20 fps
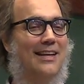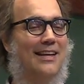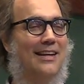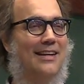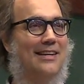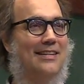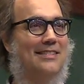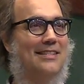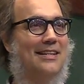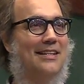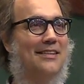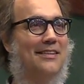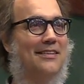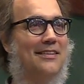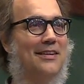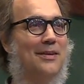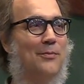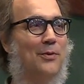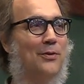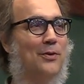restricted
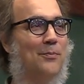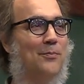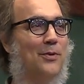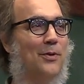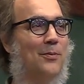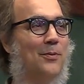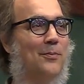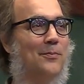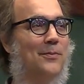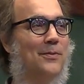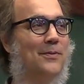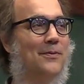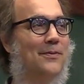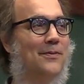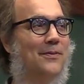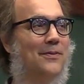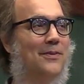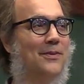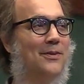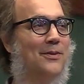three-body problem.
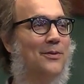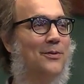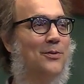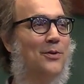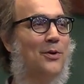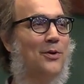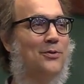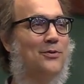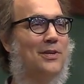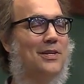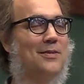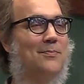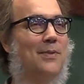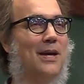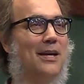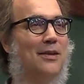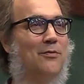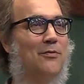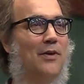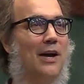Do you also
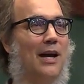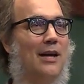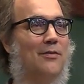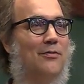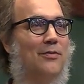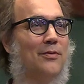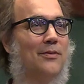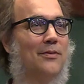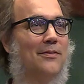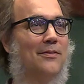expect 5?